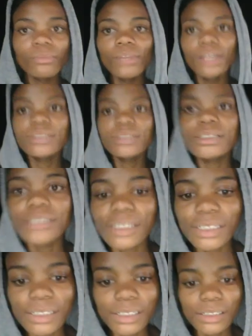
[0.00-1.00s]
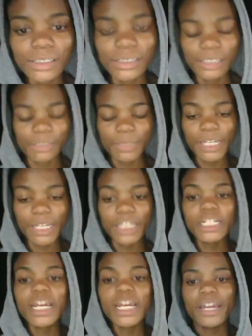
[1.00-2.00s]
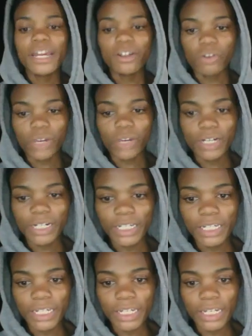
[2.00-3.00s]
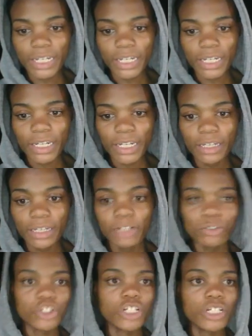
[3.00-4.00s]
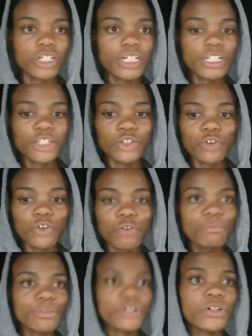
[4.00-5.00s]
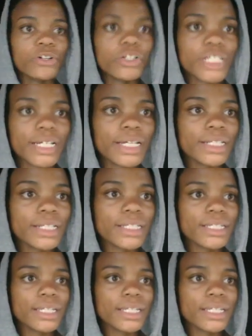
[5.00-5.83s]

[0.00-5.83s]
this page, you click here to generate your project.